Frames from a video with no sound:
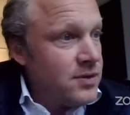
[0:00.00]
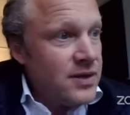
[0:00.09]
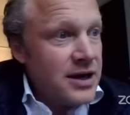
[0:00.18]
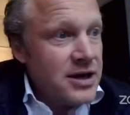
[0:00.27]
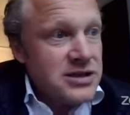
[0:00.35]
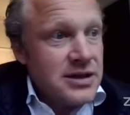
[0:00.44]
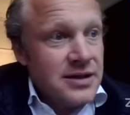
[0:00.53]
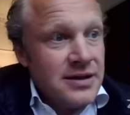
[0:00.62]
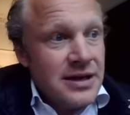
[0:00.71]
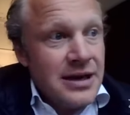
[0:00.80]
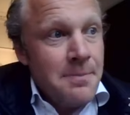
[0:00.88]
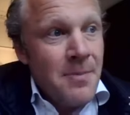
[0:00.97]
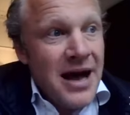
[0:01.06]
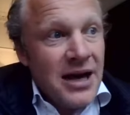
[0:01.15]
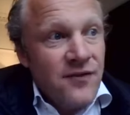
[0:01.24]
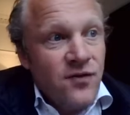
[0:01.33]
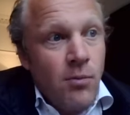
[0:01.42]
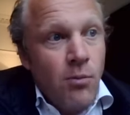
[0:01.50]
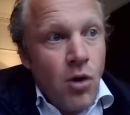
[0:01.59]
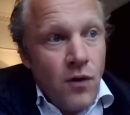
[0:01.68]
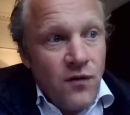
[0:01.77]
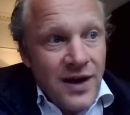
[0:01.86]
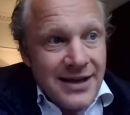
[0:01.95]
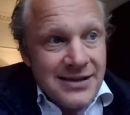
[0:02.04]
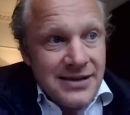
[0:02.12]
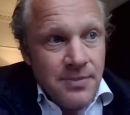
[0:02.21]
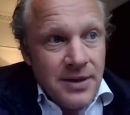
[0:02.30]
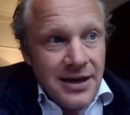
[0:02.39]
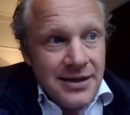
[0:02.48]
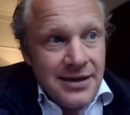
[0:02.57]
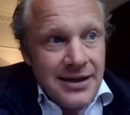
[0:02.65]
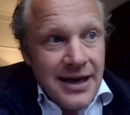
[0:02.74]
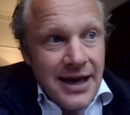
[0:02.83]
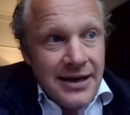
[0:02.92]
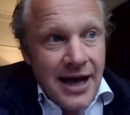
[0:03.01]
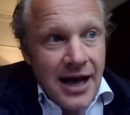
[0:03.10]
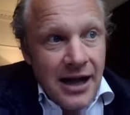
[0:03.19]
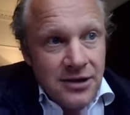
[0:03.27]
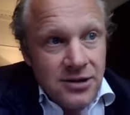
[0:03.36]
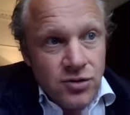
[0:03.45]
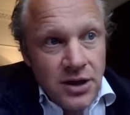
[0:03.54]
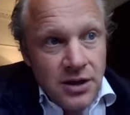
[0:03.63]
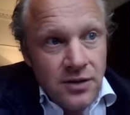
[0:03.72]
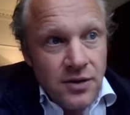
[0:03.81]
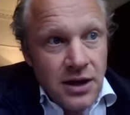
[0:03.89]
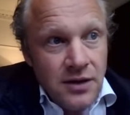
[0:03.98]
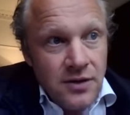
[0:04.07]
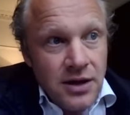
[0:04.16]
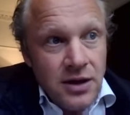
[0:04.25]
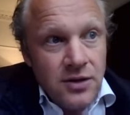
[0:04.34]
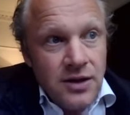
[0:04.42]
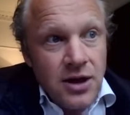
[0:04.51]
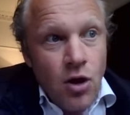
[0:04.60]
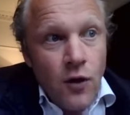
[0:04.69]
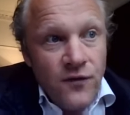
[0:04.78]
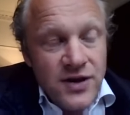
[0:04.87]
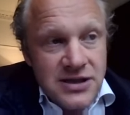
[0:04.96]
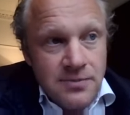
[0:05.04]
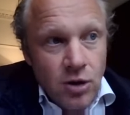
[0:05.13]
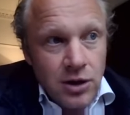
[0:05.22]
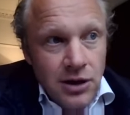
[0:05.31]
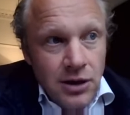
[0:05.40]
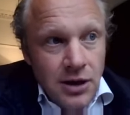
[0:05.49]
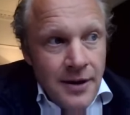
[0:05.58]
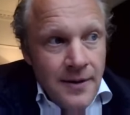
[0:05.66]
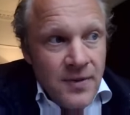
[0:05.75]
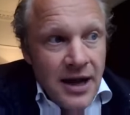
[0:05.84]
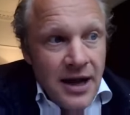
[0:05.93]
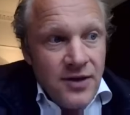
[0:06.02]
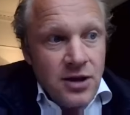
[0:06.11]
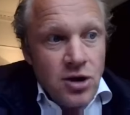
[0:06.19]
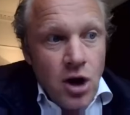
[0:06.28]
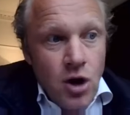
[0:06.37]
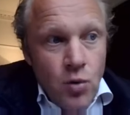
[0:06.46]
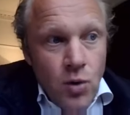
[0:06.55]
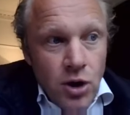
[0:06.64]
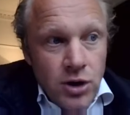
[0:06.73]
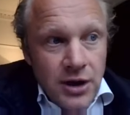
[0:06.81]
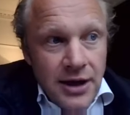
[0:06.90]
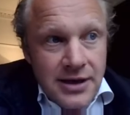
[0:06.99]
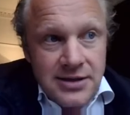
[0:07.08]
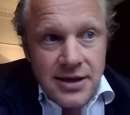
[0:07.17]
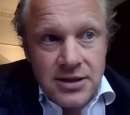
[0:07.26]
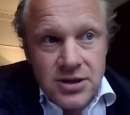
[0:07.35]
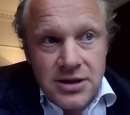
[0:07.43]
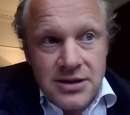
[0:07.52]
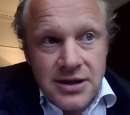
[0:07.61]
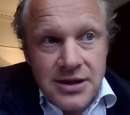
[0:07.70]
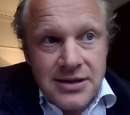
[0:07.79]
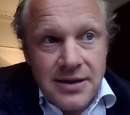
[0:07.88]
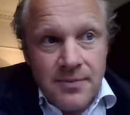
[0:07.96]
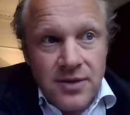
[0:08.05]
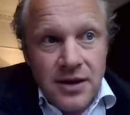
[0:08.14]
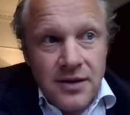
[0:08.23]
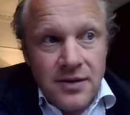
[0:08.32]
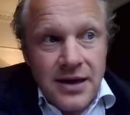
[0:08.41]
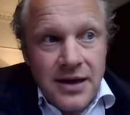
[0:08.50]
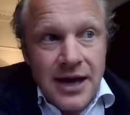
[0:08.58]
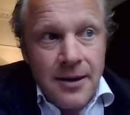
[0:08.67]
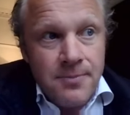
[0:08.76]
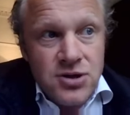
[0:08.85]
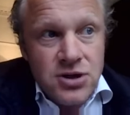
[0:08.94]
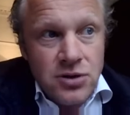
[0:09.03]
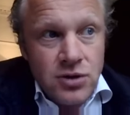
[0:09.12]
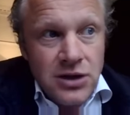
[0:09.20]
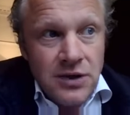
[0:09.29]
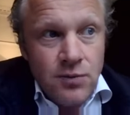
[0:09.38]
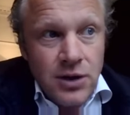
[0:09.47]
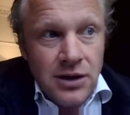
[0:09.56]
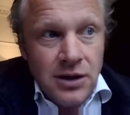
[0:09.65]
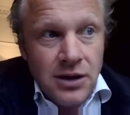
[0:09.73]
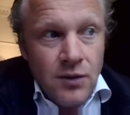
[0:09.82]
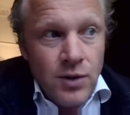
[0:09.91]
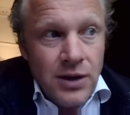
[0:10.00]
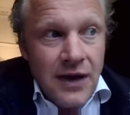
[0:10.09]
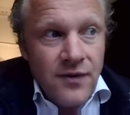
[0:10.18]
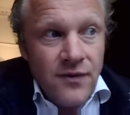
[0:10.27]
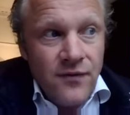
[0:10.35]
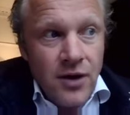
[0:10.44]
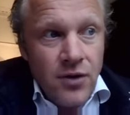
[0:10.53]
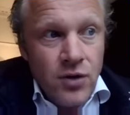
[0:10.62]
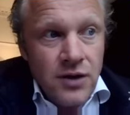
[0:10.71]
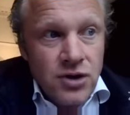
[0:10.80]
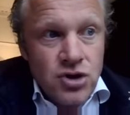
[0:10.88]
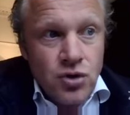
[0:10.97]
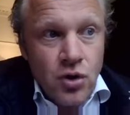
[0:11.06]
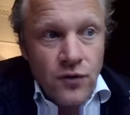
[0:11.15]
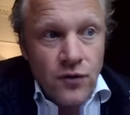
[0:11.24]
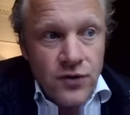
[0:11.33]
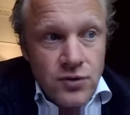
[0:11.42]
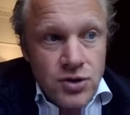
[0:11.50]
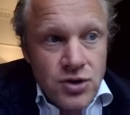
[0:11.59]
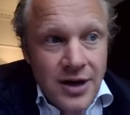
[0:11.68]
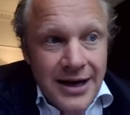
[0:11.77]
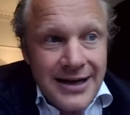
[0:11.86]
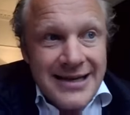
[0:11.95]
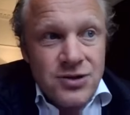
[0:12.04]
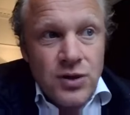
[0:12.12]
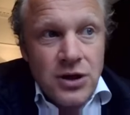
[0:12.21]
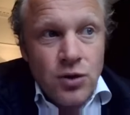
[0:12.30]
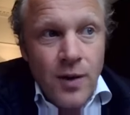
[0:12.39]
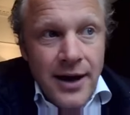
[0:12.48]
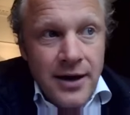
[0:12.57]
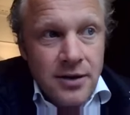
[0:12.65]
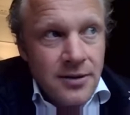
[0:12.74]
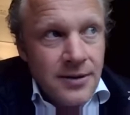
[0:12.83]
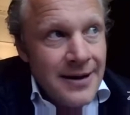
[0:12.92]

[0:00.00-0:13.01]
there's the demand for more flexibility and altering the office model, I think co-working as such is something that absolutely will have a very strong future and is required.